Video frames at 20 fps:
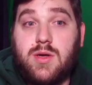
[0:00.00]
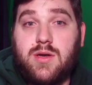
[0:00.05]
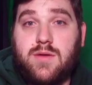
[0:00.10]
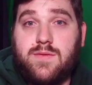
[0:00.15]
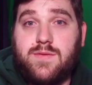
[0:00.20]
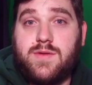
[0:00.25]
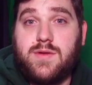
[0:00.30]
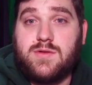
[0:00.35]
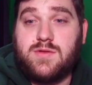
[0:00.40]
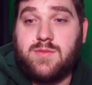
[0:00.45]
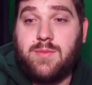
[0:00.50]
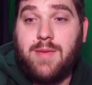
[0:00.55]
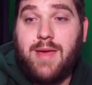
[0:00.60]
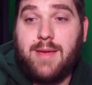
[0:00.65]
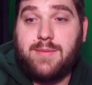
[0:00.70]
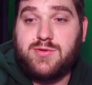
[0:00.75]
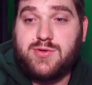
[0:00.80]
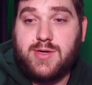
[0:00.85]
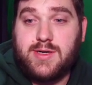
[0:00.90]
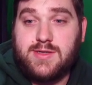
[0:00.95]
of those
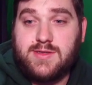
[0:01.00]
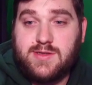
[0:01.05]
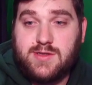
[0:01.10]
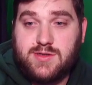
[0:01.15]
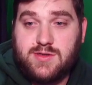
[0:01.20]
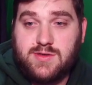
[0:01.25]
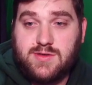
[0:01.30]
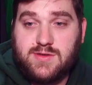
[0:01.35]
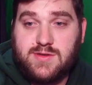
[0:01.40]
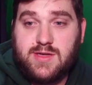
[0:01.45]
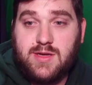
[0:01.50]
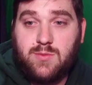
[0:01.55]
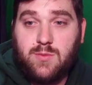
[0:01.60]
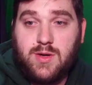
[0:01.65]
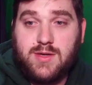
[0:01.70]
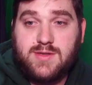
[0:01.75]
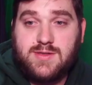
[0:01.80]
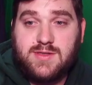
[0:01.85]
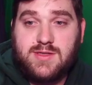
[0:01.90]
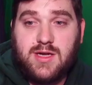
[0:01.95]
map transitions that
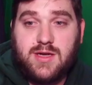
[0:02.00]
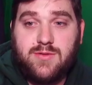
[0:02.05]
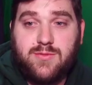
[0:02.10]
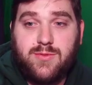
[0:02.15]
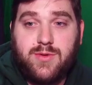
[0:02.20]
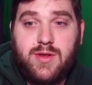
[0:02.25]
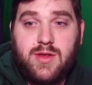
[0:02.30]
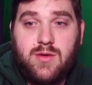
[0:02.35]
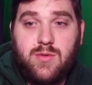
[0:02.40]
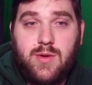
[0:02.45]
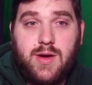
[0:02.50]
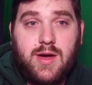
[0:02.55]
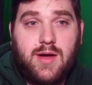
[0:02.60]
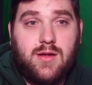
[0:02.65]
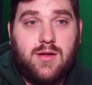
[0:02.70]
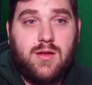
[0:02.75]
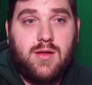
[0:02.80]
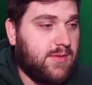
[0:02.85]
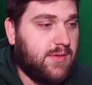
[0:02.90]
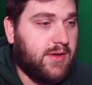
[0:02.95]
was done really
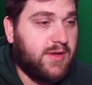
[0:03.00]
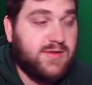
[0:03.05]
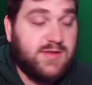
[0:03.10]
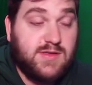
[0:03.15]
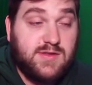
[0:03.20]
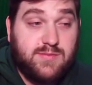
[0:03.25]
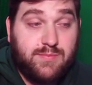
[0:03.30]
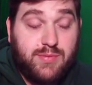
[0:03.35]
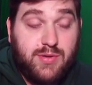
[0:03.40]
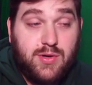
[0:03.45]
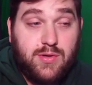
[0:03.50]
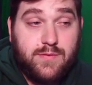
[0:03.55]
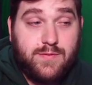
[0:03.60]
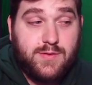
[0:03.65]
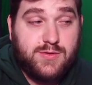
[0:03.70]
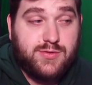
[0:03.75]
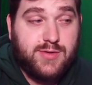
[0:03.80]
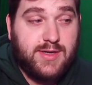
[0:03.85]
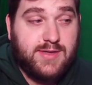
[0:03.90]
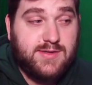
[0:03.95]
well. It's this
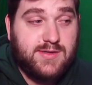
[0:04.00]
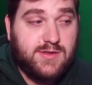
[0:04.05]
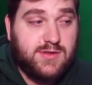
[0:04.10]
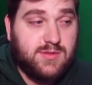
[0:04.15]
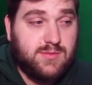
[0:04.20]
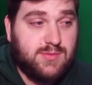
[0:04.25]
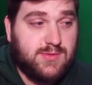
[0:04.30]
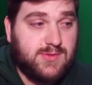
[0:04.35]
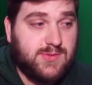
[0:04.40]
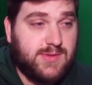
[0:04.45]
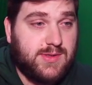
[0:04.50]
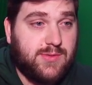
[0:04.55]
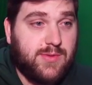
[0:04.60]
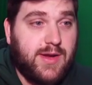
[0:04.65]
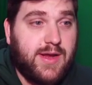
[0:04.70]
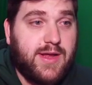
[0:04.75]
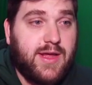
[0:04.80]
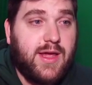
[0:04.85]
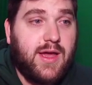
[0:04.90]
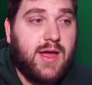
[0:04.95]
beautiful transition between
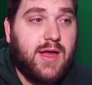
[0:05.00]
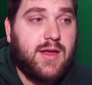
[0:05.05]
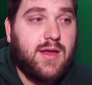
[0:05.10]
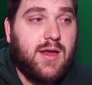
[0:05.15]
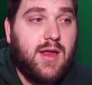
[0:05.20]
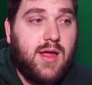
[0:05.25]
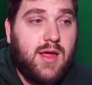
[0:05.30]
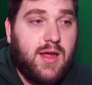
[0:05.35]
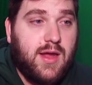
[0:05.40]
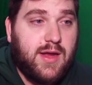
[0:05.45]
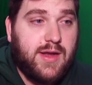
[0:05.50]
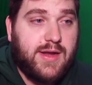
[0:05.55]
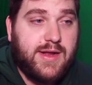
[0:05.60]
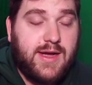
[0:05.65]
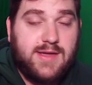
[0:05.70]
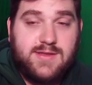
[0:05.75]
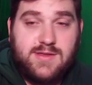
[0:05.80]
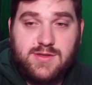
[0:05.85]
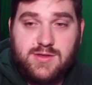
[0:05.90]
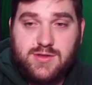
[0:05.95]
Eregion and
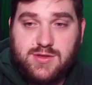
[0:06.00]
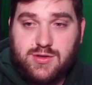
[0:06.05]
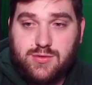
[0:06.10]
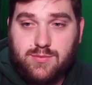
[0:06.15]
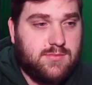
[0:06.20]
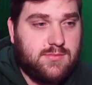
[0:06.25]
Khazad-dûm.